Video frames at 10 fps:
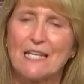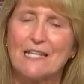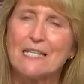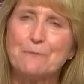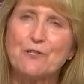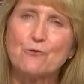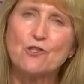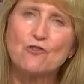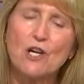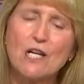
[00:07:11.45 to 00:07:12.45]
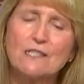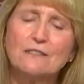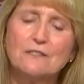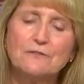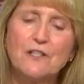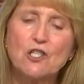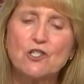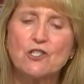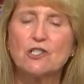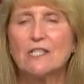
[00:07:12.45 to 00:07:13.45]
It keeps you strong,
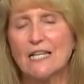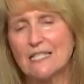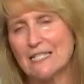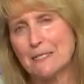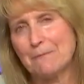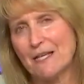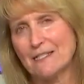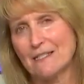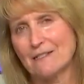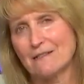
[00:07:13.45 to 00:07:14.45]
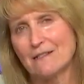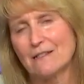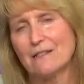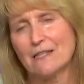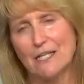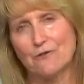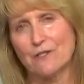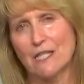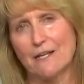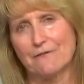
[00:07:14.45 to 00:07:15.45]
functional, and independent later
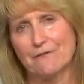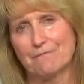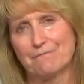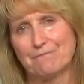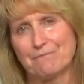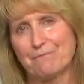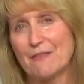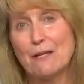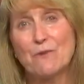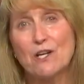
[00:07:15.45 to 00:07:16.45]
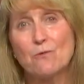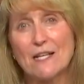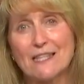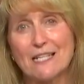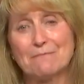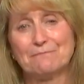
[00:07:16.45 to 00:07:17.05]
in life. And we all want that.